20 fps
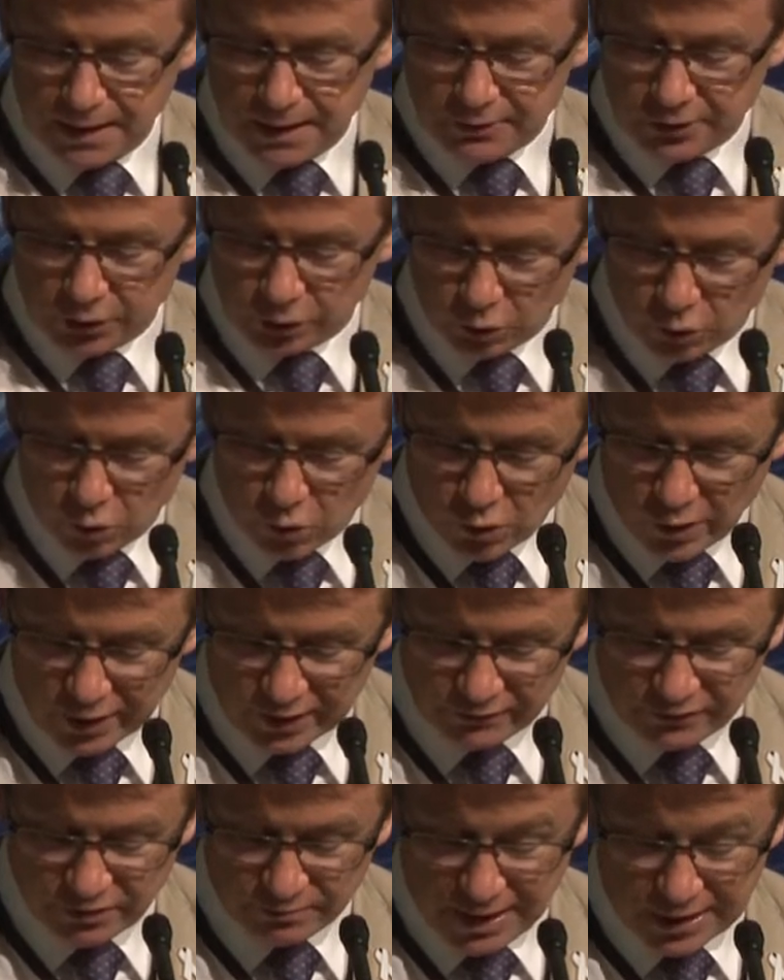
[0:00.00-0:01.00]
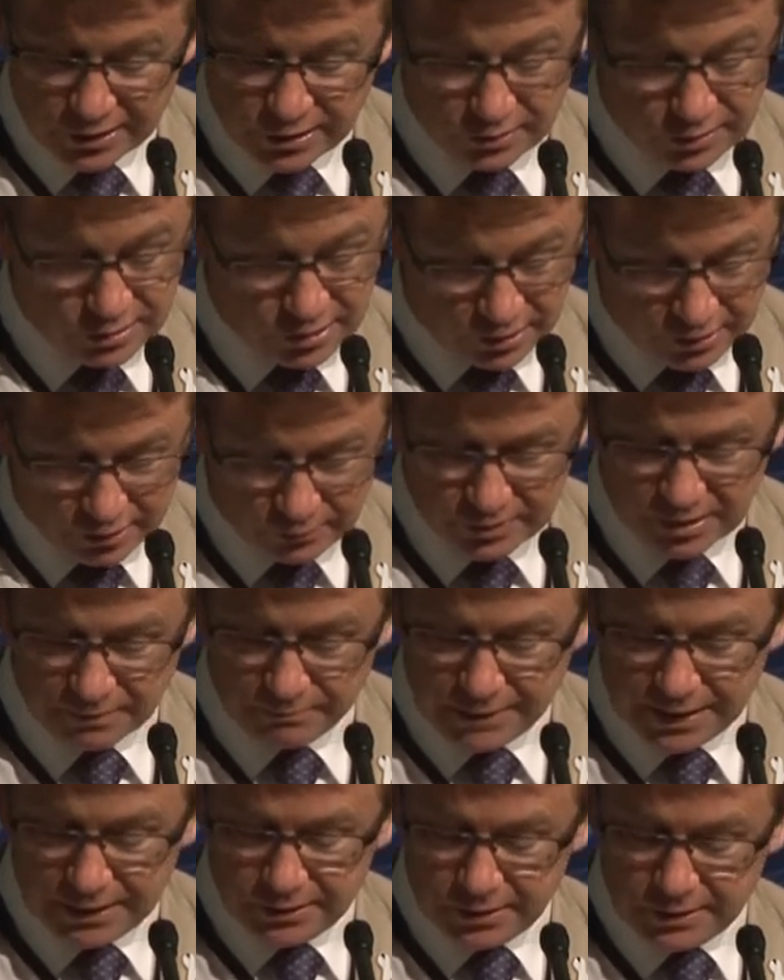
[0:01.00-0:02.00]
The law and information sharing was
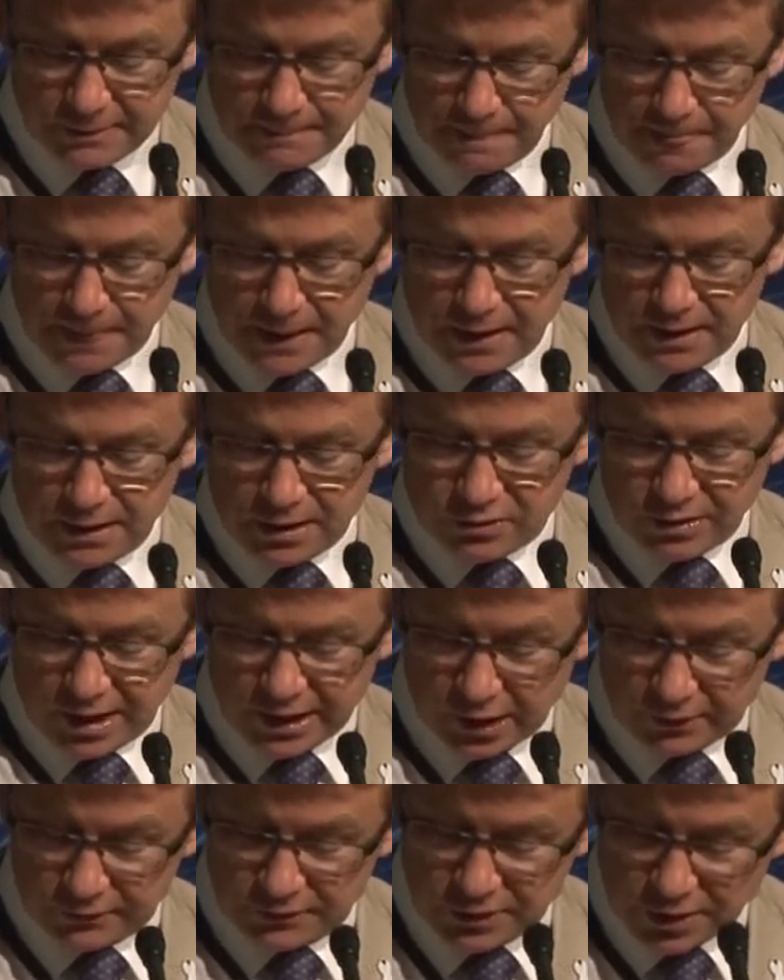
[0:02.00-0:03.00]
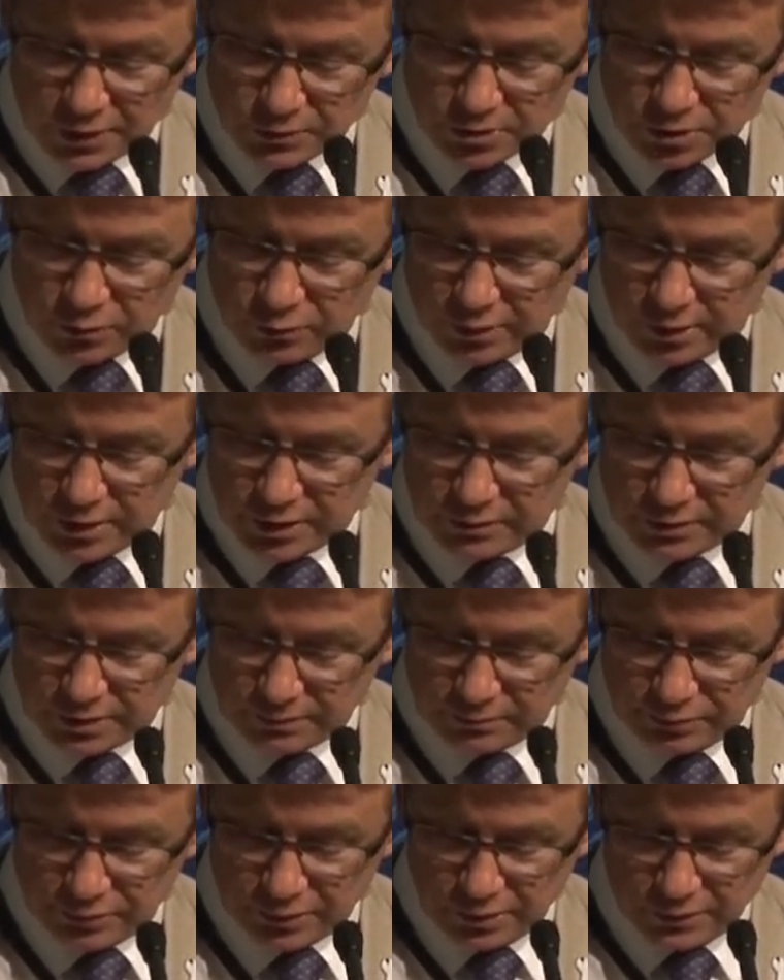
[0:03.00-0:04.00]
amended. Training of social workers was
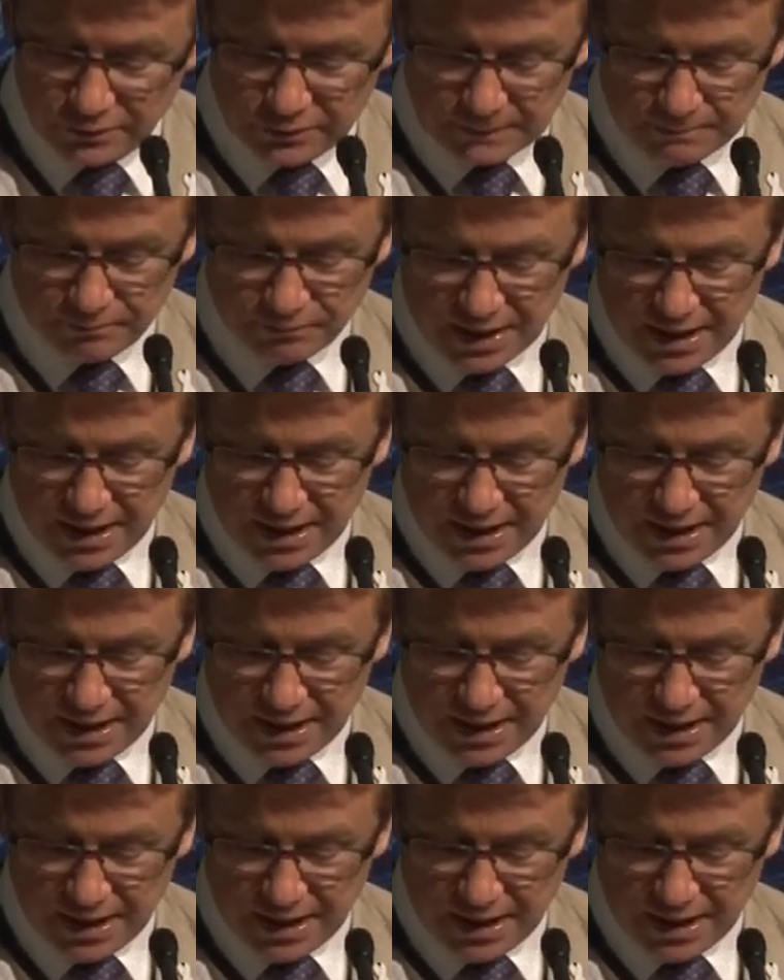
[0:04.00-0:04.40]
improved.